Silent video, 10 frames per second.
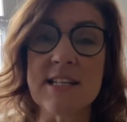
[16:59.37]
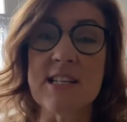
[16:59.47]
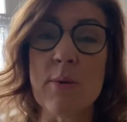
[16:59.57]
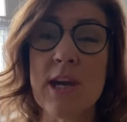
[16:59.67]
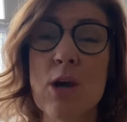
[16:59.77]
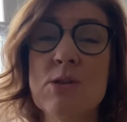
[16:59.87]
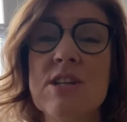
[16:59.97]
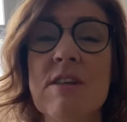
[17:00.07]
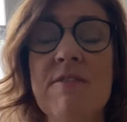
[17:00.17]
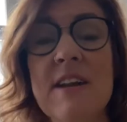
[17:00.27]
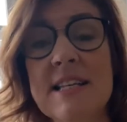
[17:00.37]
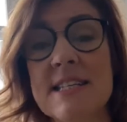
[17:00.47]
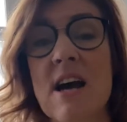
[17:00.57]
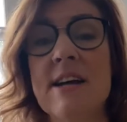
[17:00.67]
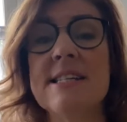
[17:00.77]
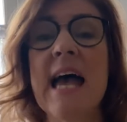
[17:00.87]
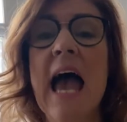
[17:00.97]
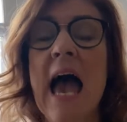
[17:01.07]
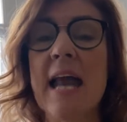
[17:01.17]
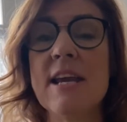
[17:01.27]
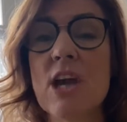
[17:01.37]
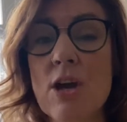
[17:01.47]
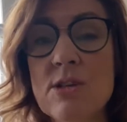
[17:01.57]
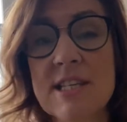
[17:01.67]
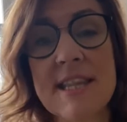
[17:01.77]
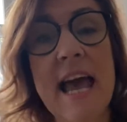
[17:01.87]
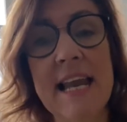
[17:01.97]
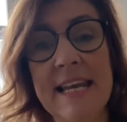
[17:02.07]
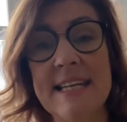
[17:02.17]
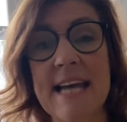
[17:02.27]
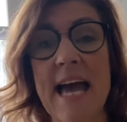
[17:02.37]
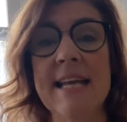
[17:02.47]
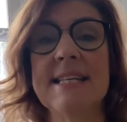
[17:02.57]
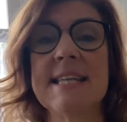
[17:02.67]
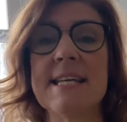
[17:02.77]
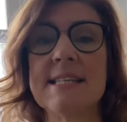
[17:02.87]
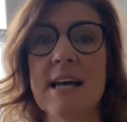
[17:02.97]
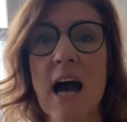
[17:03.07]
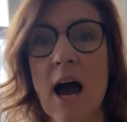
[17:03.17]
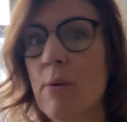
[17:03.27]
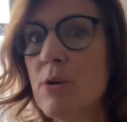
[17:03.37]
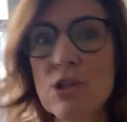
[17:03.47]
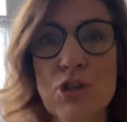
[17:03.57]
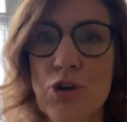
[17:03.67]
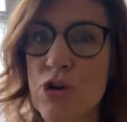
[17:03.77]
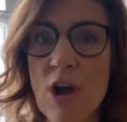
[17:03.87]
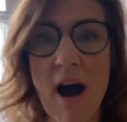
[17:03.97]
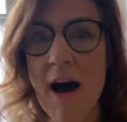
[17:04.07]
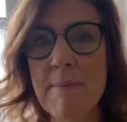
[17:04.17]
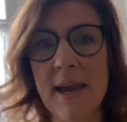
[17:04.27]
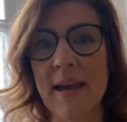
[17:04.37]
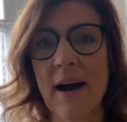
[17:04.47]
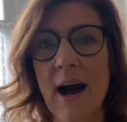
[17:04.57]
and so he goes to the Philistines and he goes to their leader and he says, I want to join your army.